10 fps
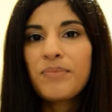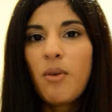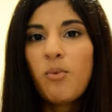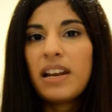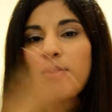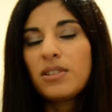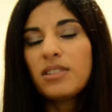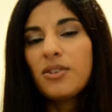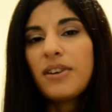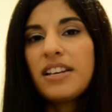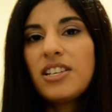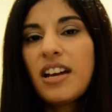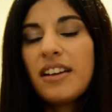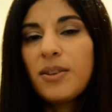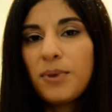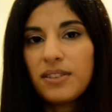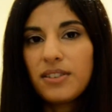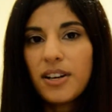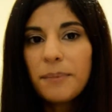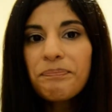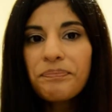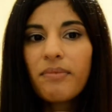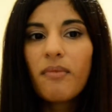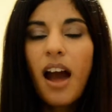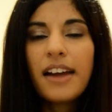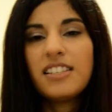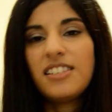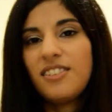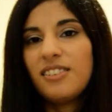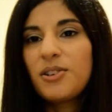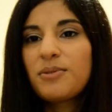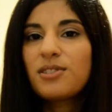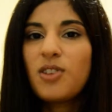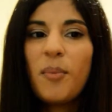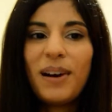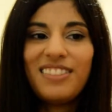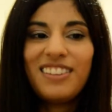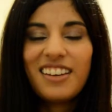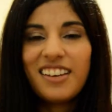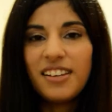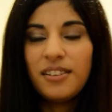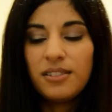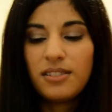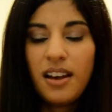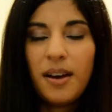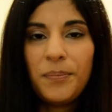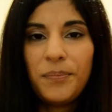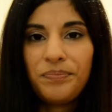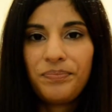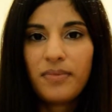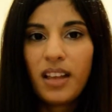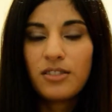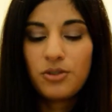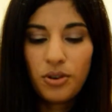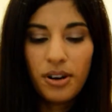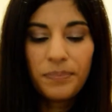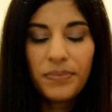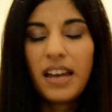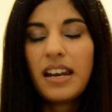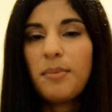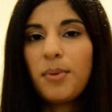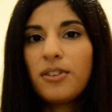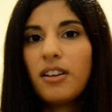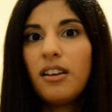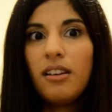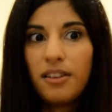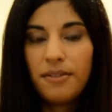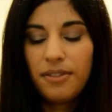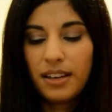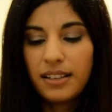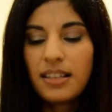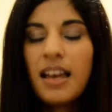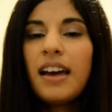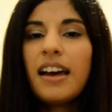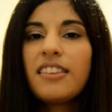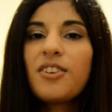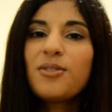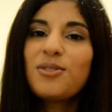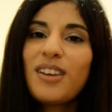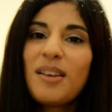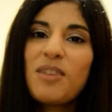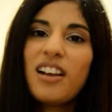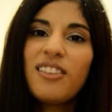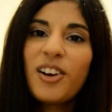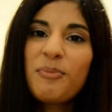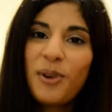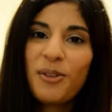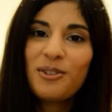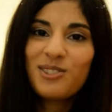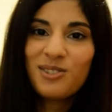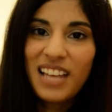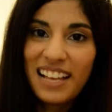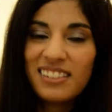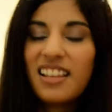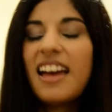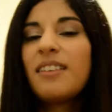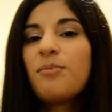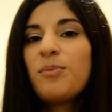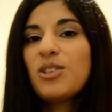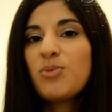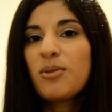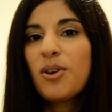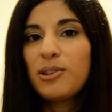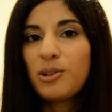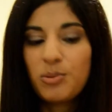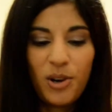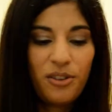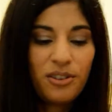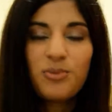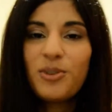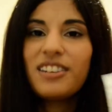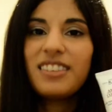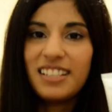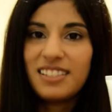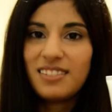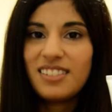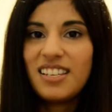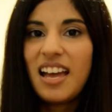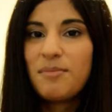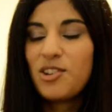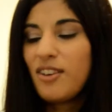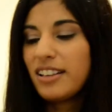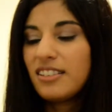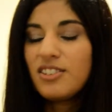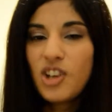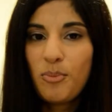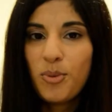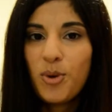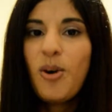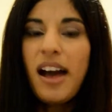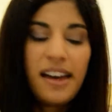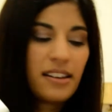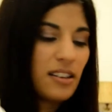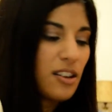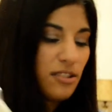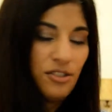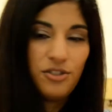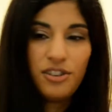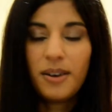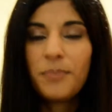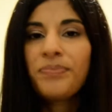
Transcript: when I was in Croatia in the winter, I did a little stop at the Kiehl store and I bought a lot of things, and they also gave me a lot of products to test, and between all those products were these, the Amino Acid Shampoo and Conditioner.